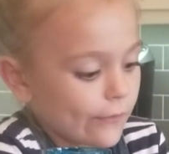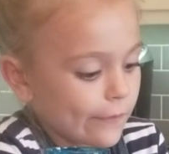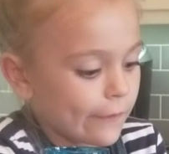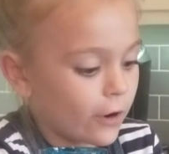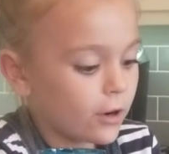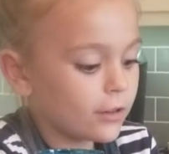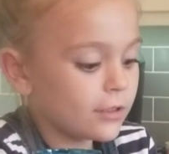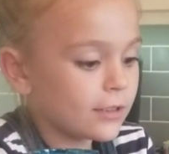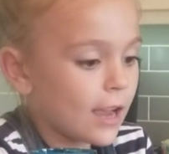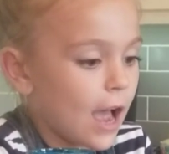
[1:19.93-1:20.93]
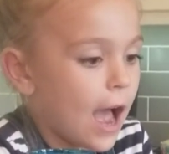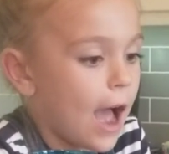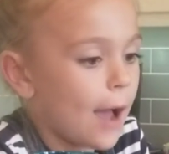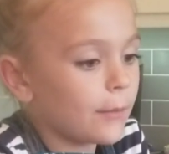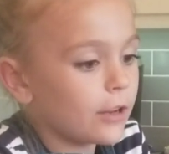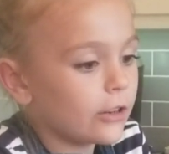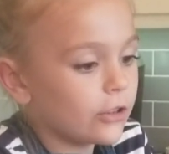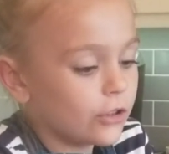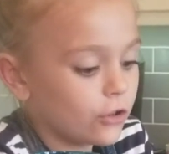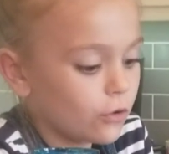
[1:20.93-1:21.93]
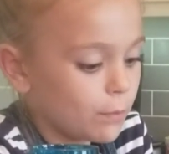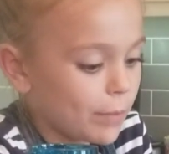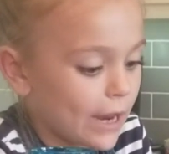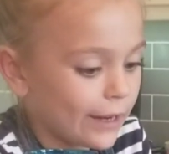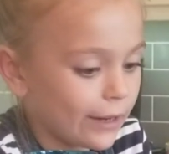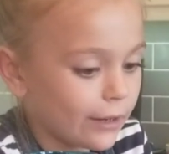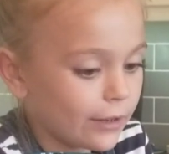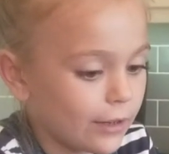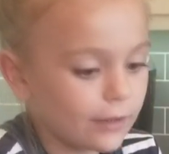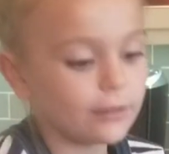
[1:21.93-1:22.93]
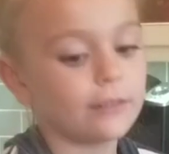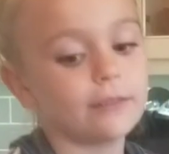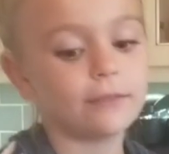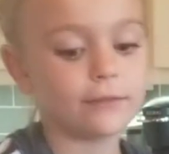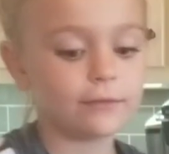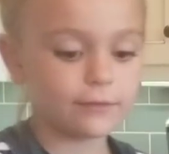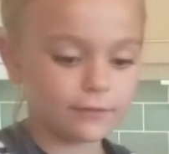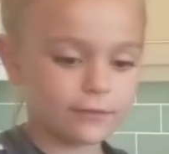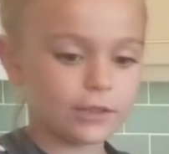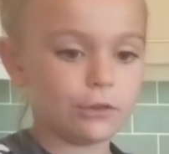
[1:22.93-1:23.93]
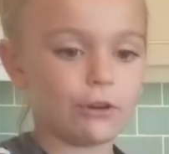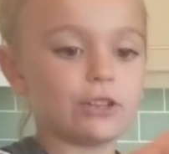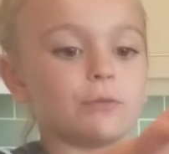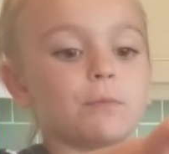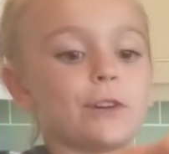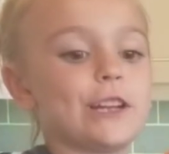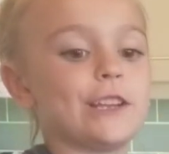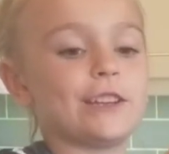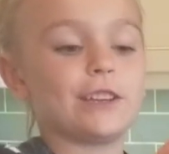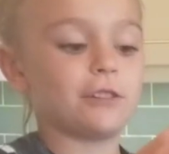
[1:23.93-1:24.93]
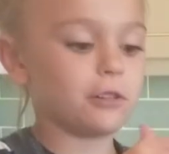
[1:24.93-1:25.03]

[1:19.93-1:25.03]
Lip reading: First, I'm gonna do pink. Do I just put it in here?